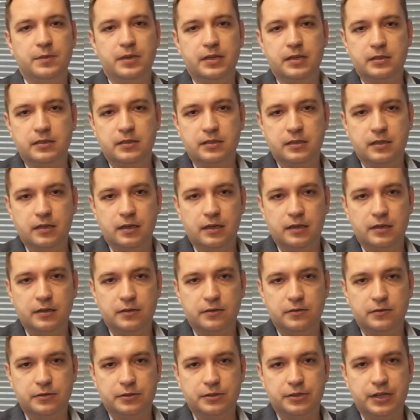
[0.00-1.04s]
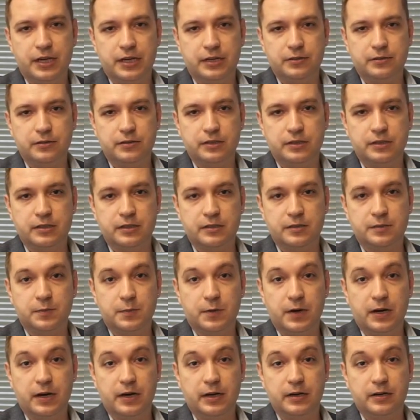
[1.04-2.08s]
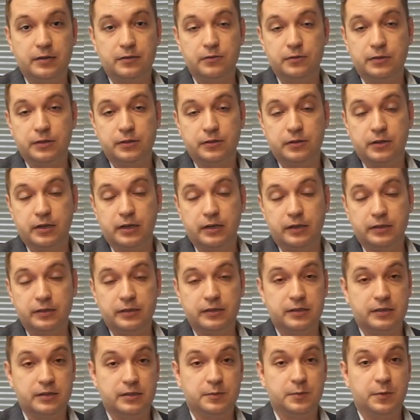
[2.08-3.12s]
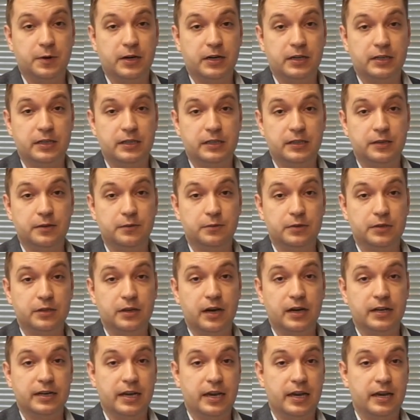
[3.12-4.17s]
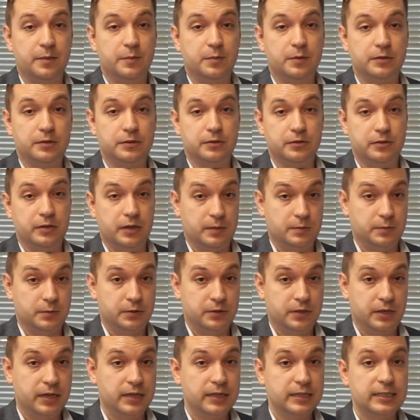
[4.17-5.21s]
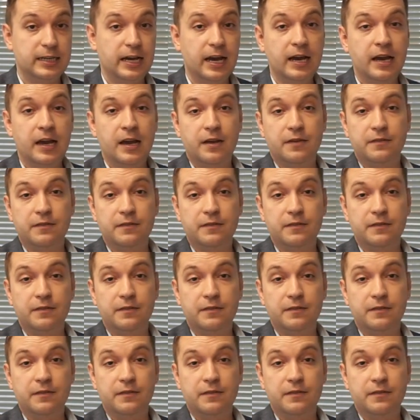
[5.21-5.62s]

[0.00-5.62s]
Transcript: that your status has expired or your card has expired and you were not able to come to Canada.